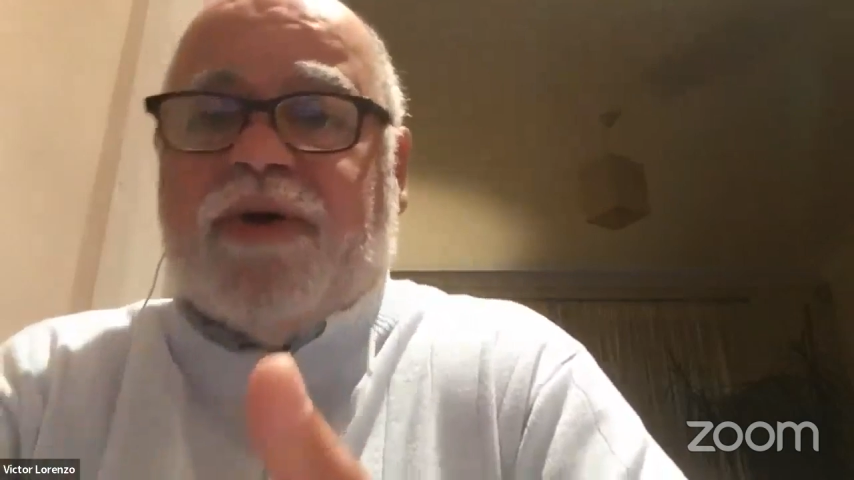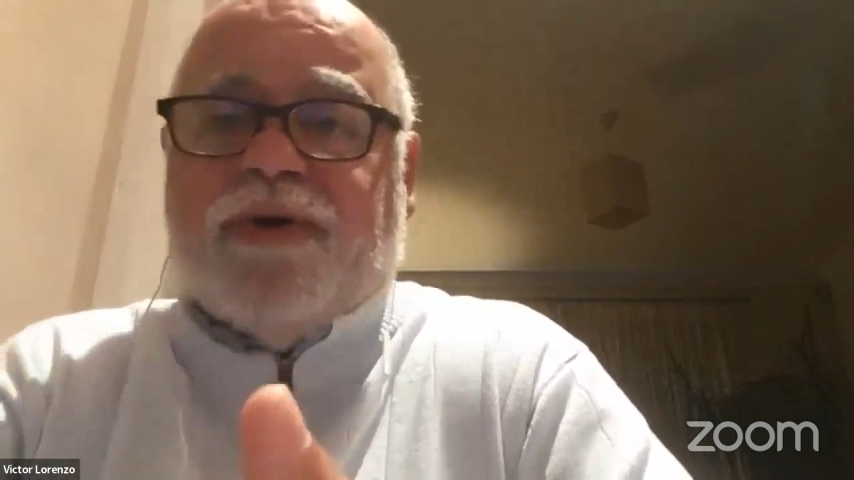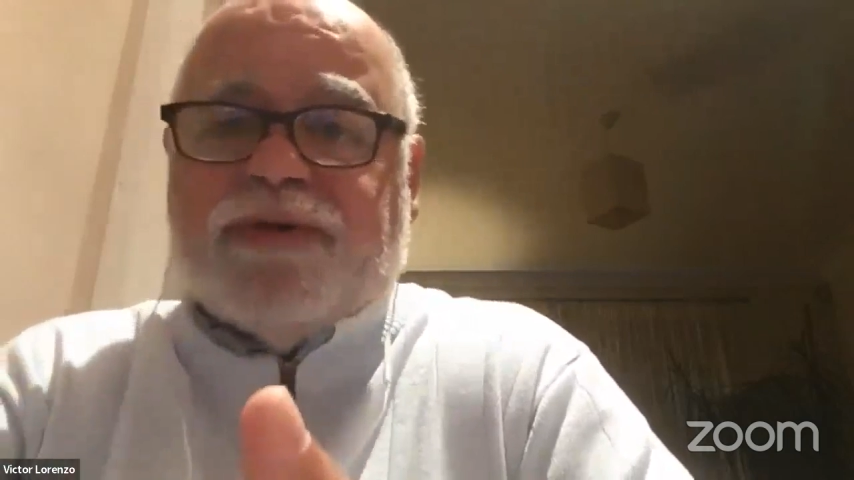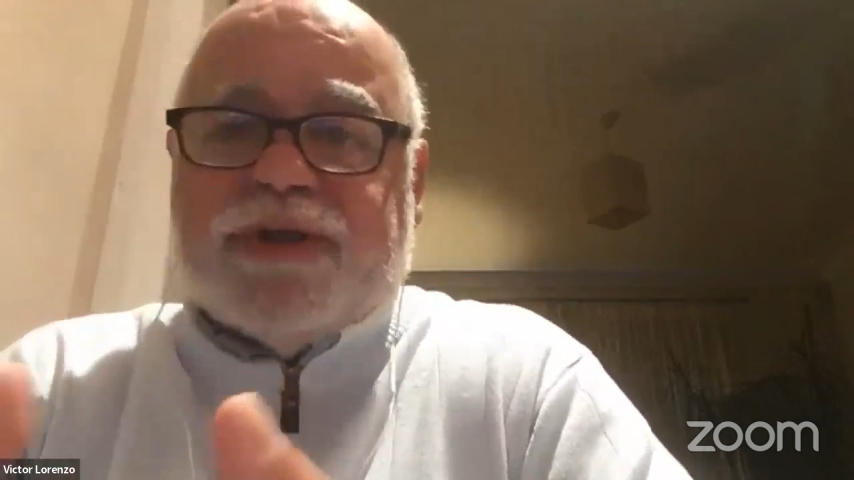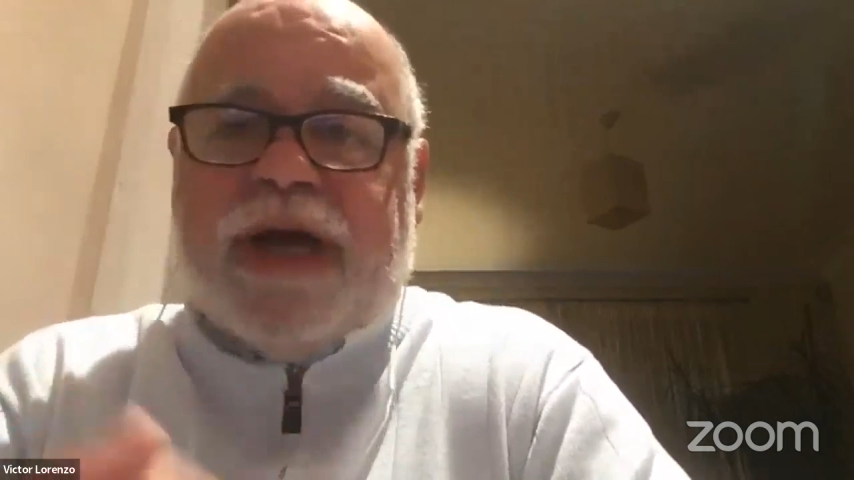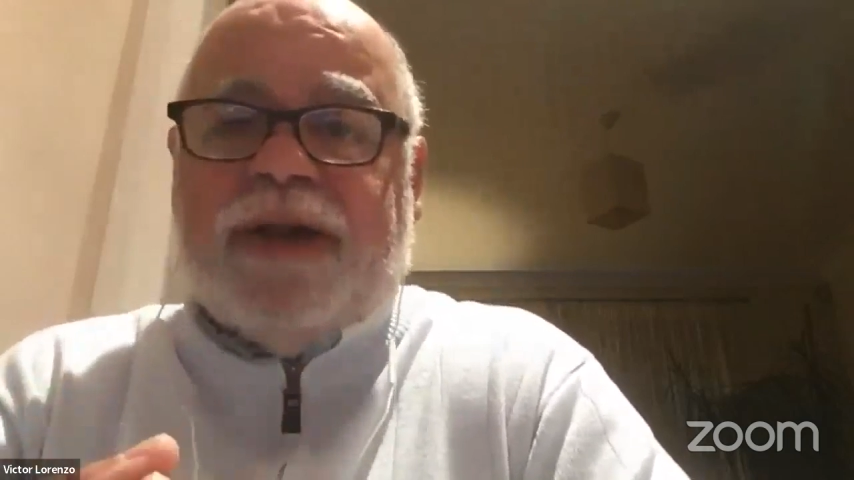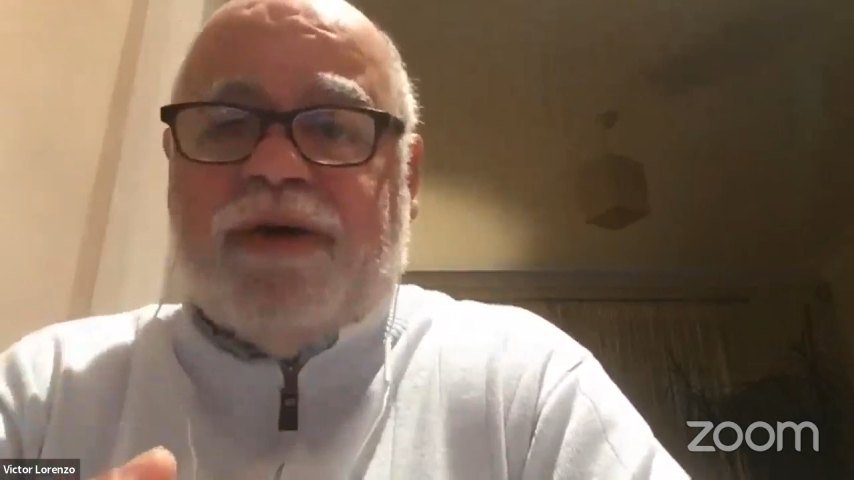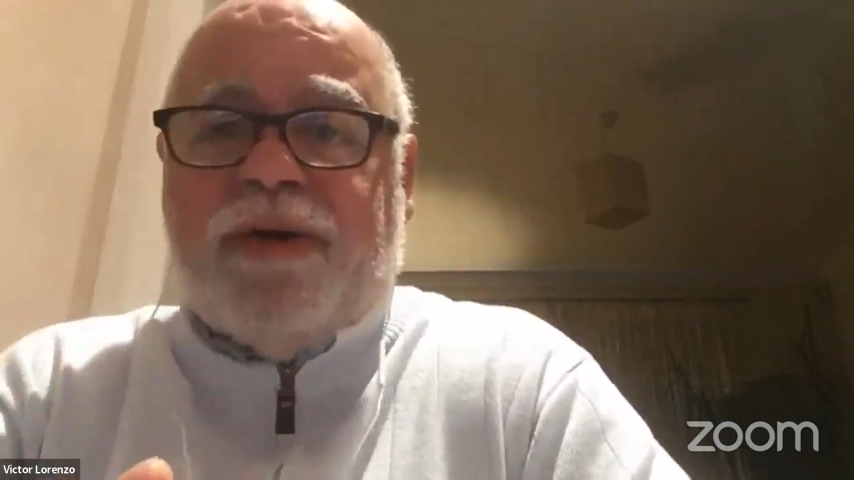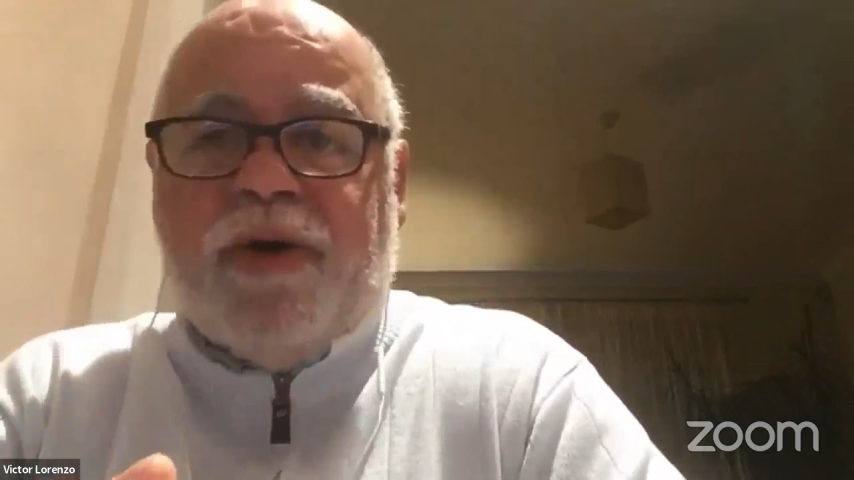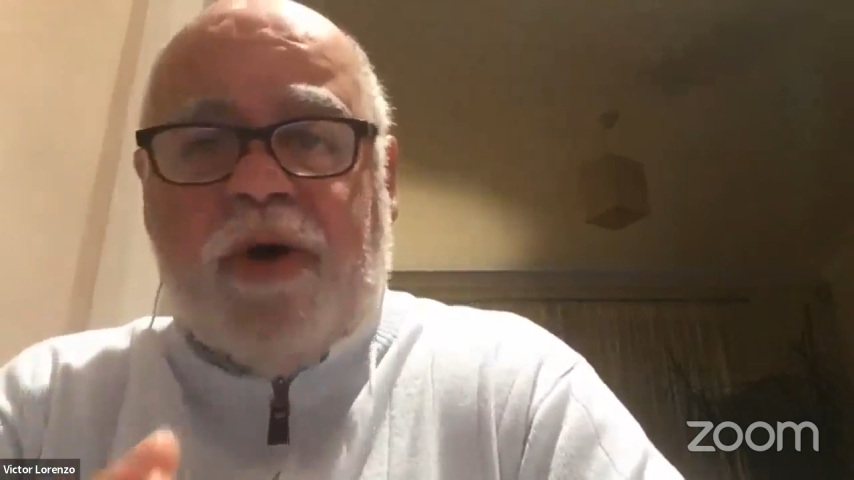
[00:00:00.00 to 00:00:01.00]
or
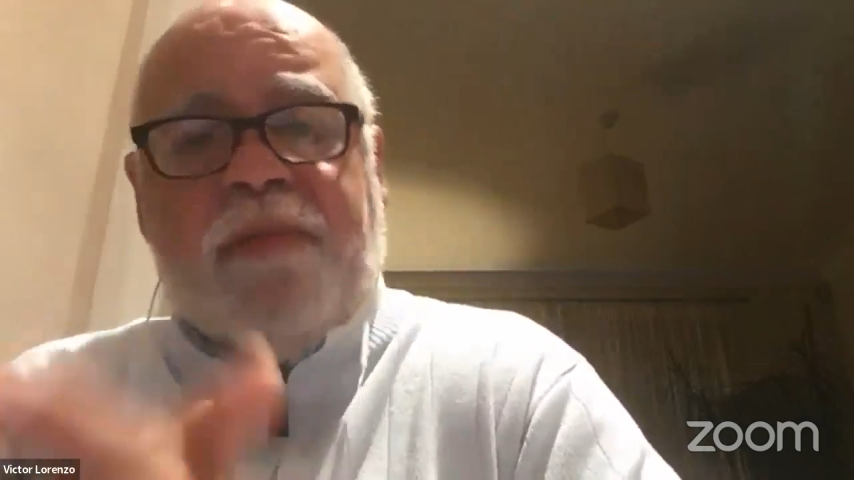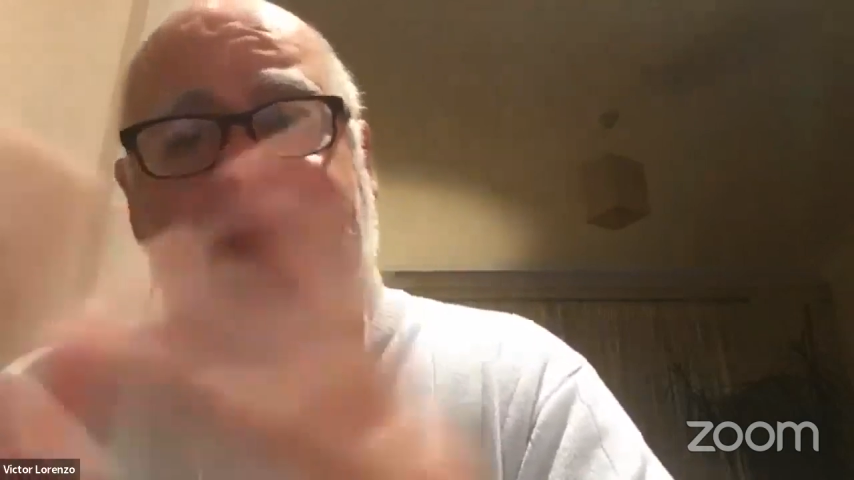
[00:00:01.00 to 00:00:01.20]
Gonzalo or